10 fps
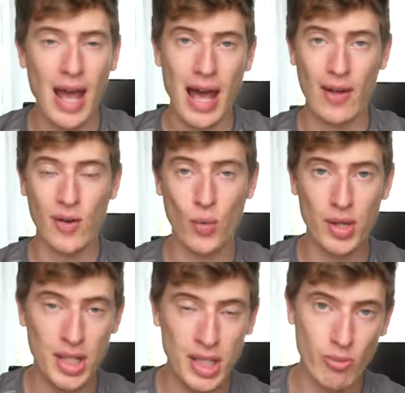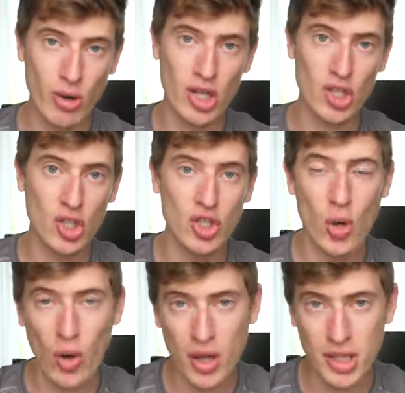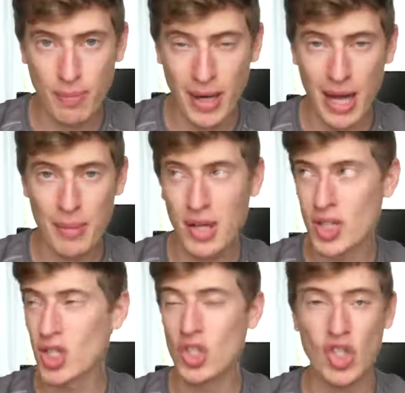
And with Teespring, it's just so hard to plan because it is